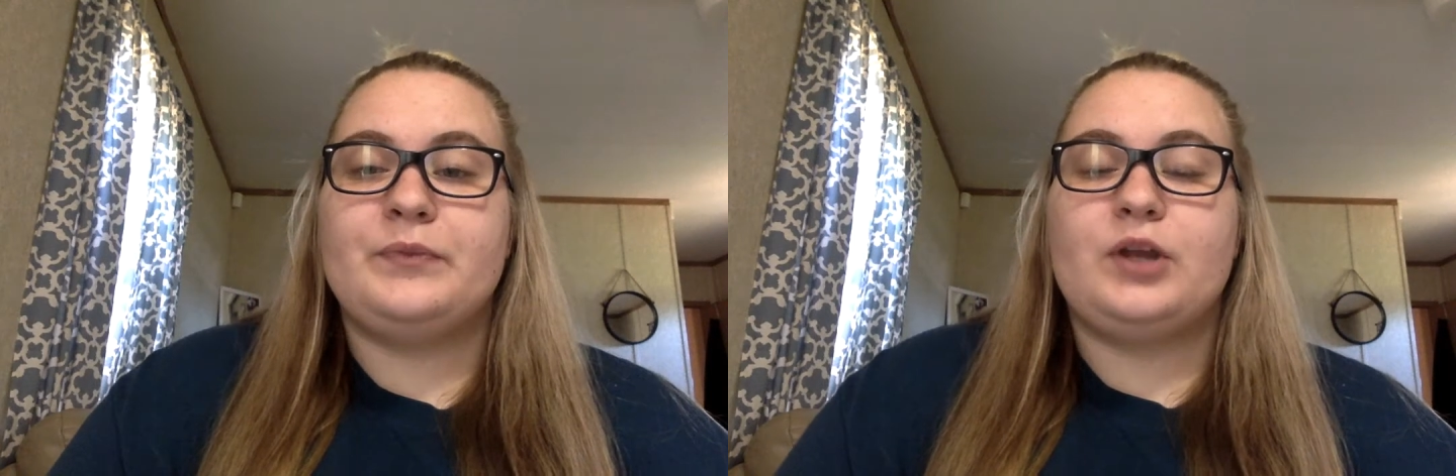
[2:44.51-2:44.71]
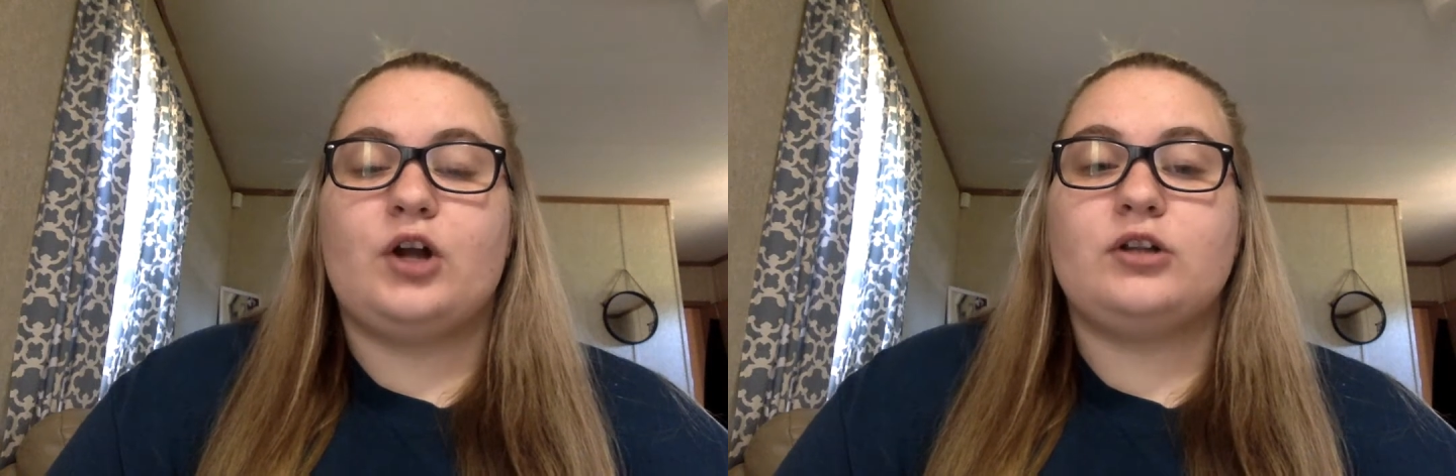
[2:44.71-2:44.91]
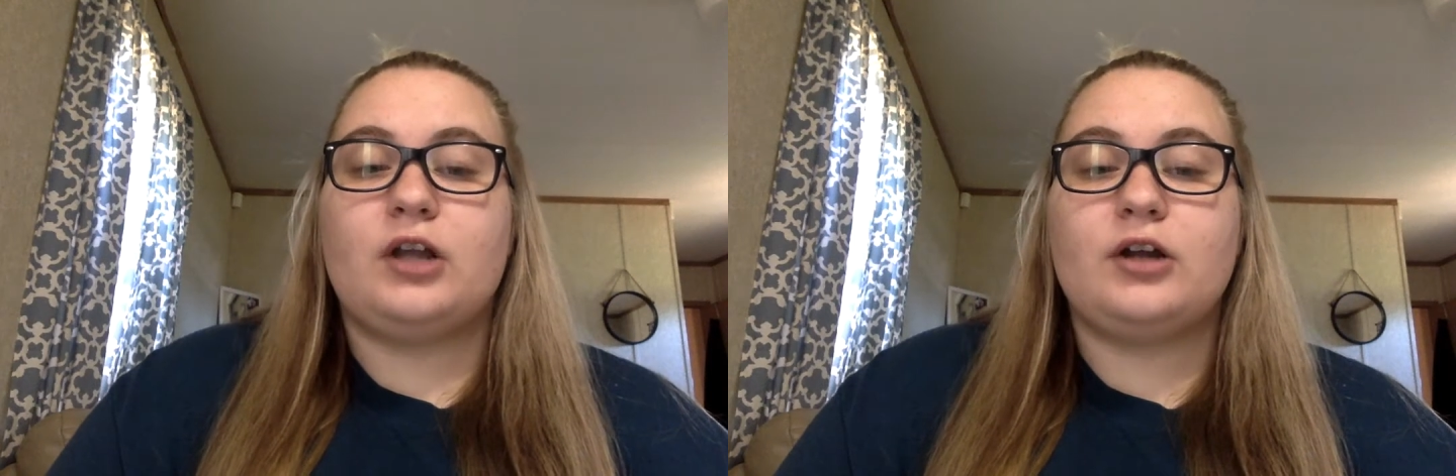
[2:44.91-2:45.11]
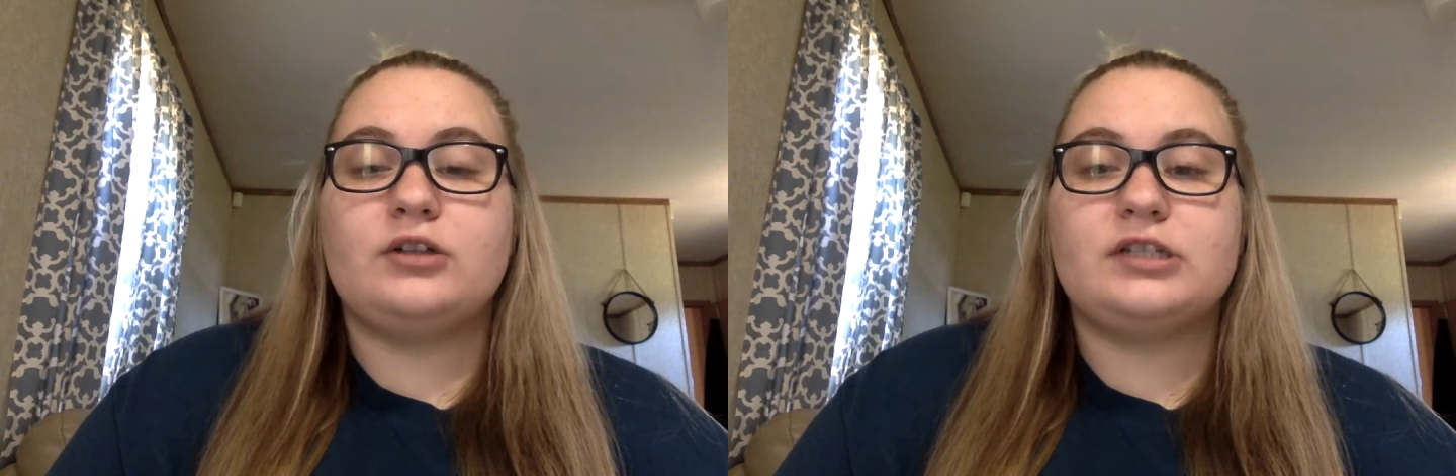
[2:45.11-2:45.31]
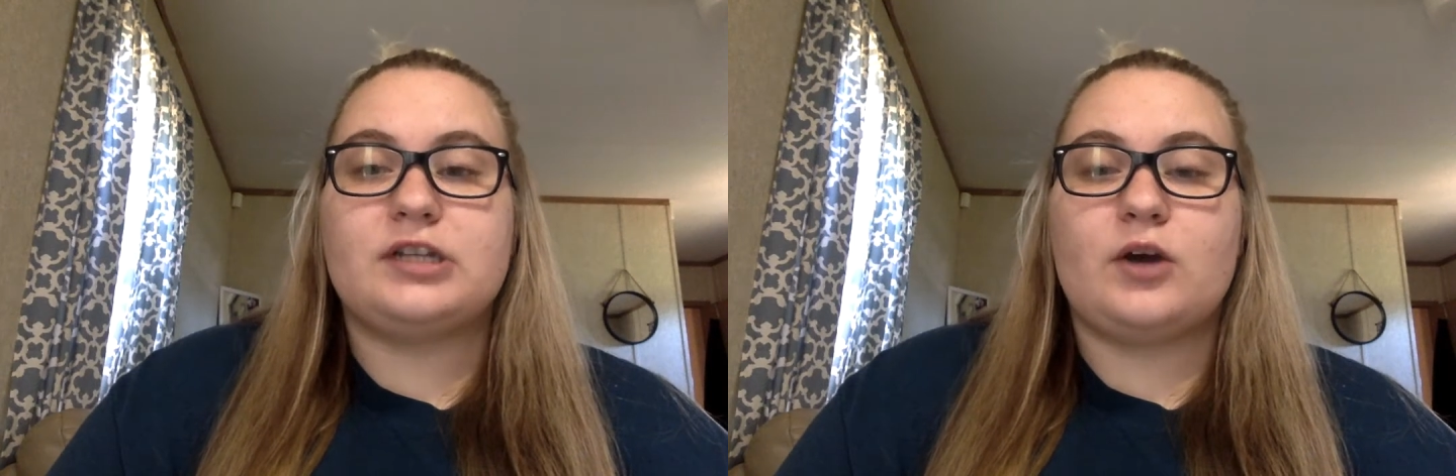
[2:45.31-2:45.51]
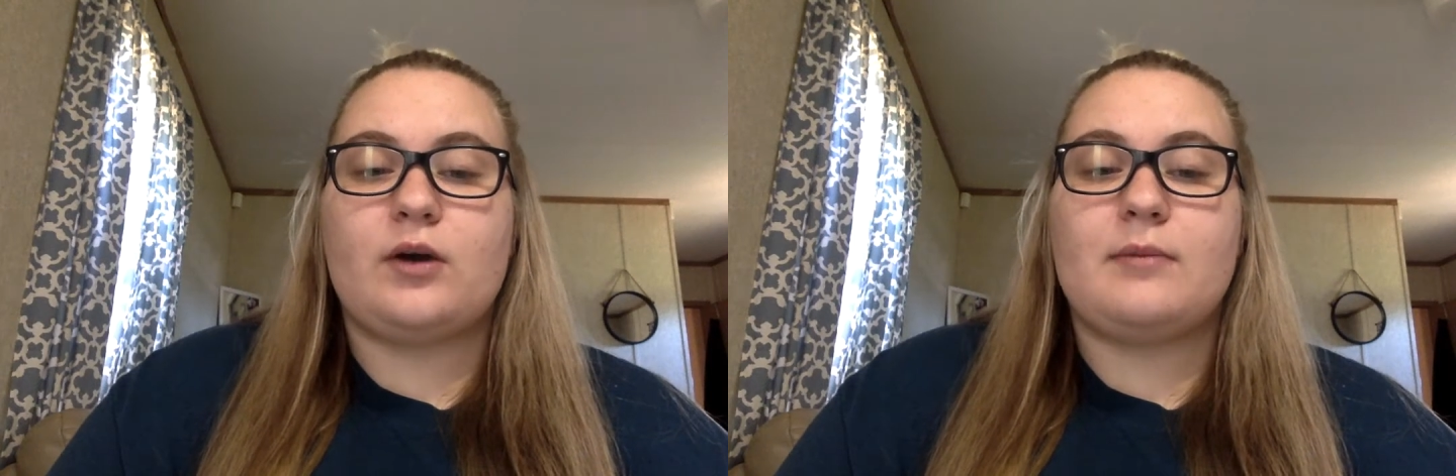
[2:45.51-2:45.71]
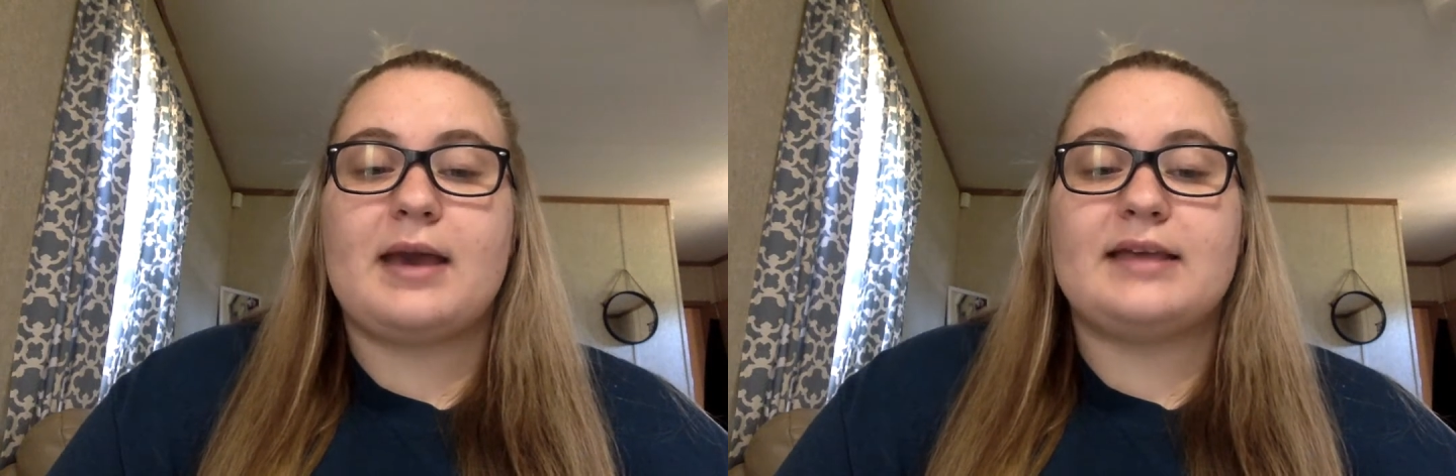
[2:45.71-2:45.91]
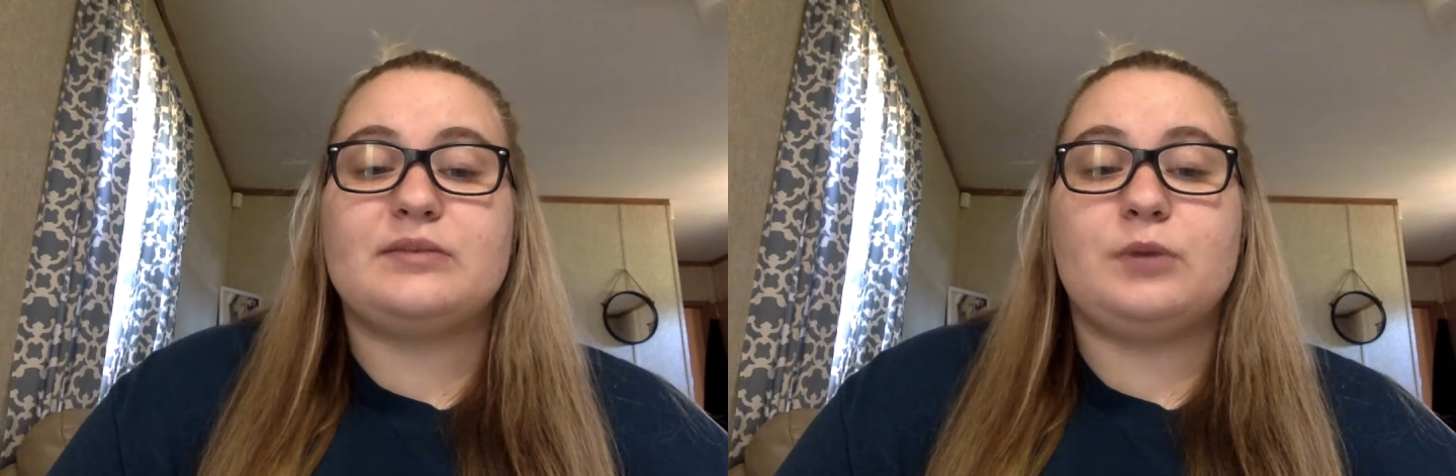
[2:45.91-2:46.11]
or learned to know him
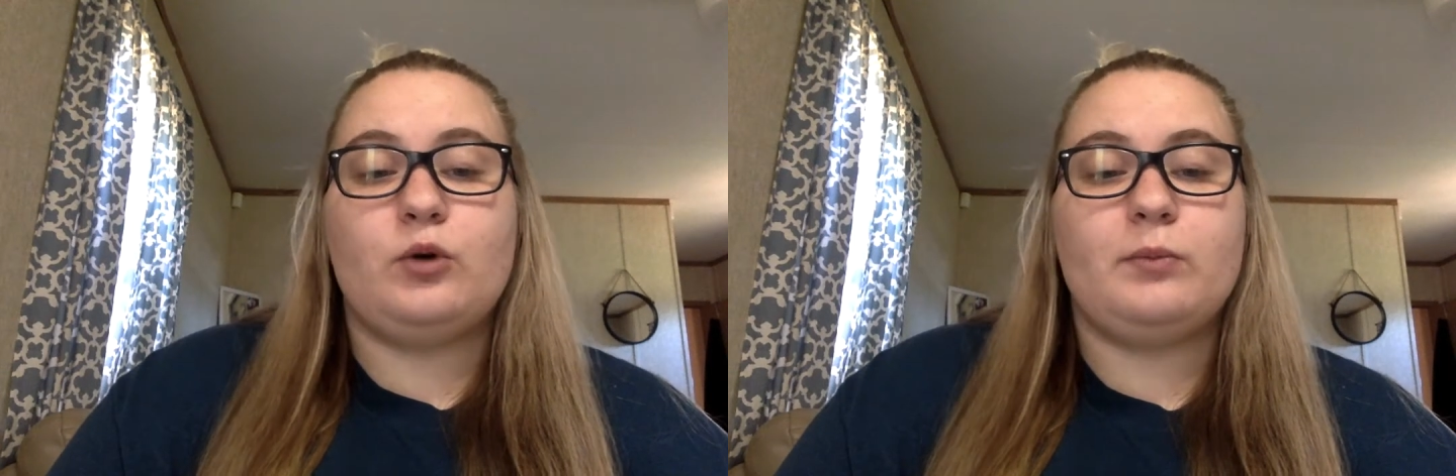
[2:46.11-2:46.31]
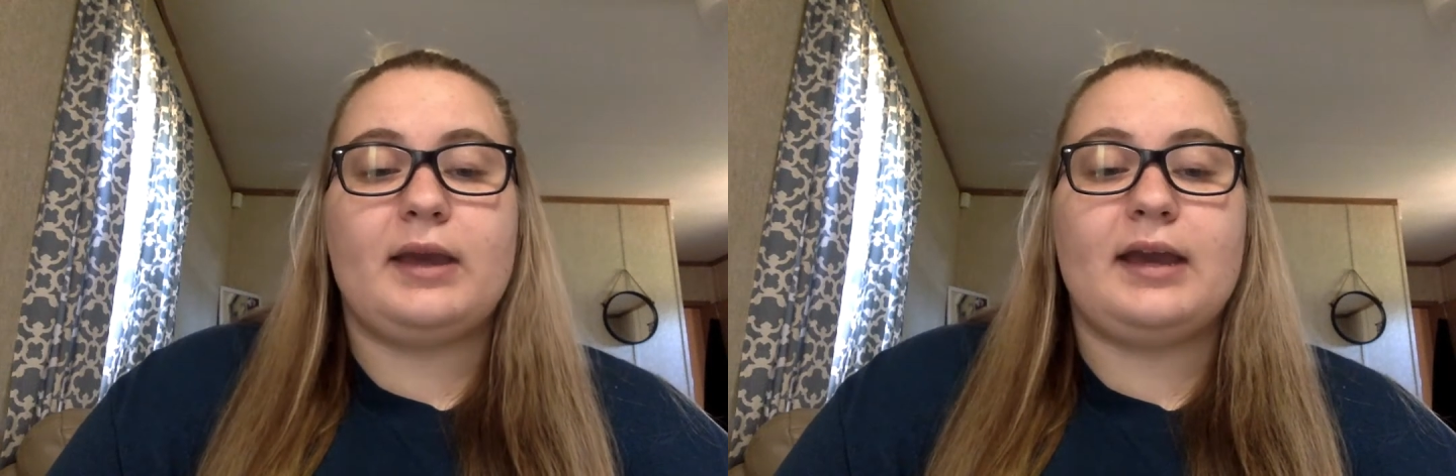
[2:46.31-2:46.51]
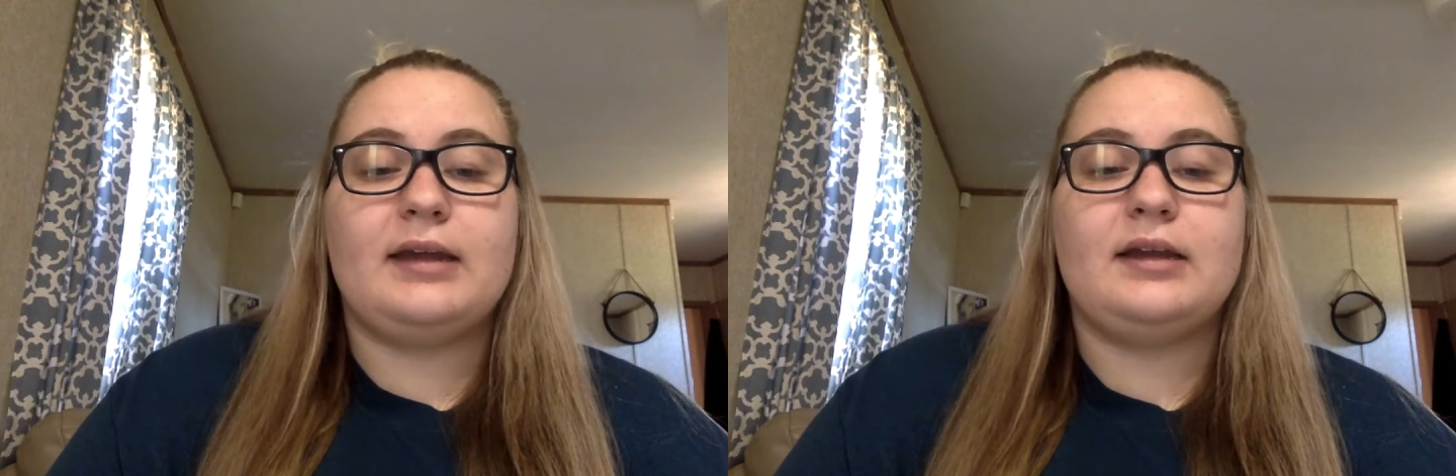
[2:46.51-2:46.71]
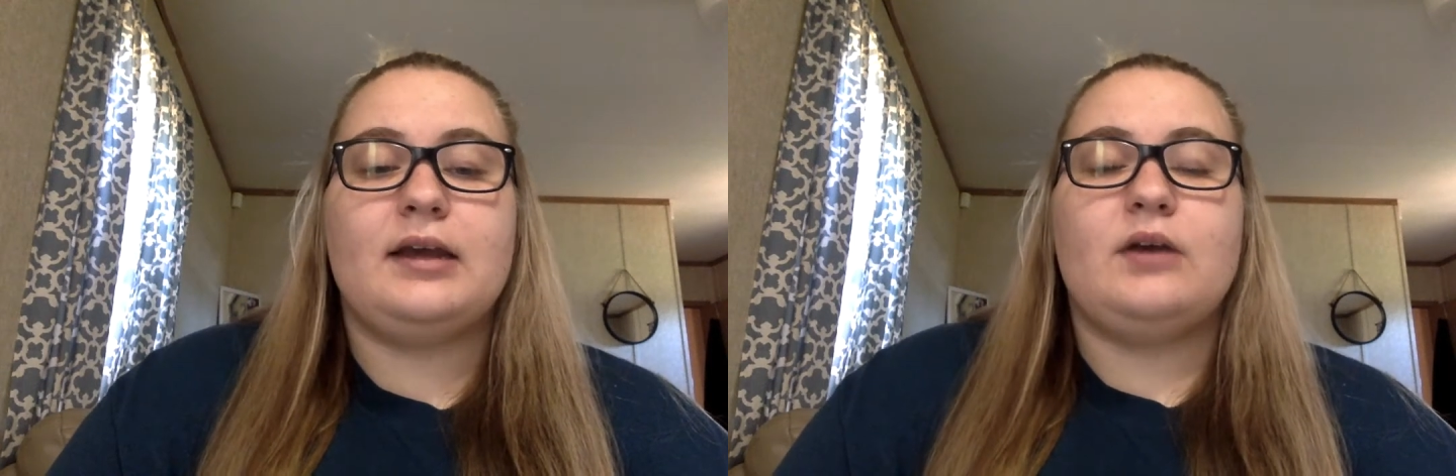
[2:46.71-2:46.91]
as Milkman,